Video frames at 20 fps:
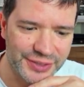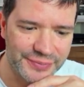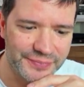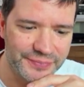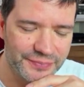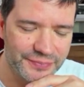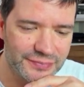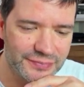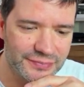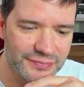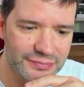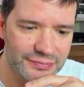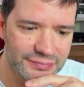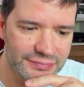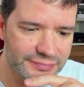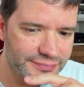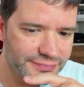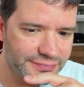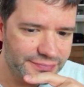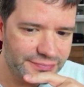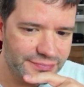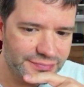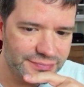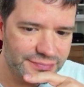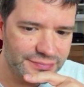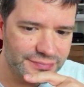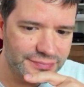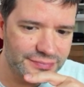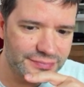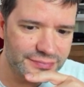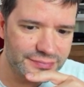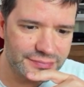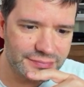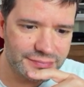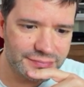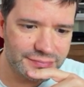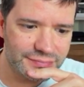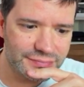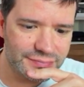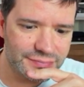Standard fixed stock and folding
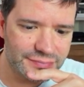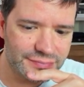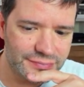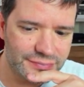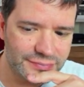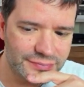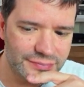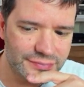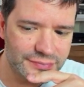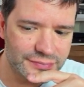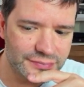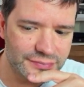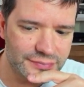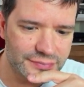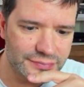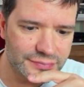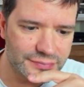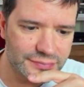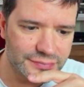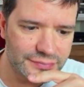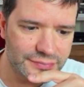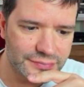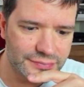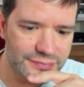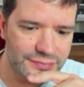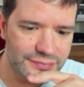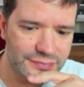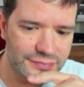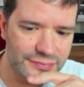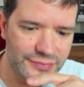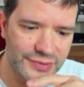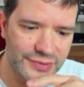stock FALs have been seen in use.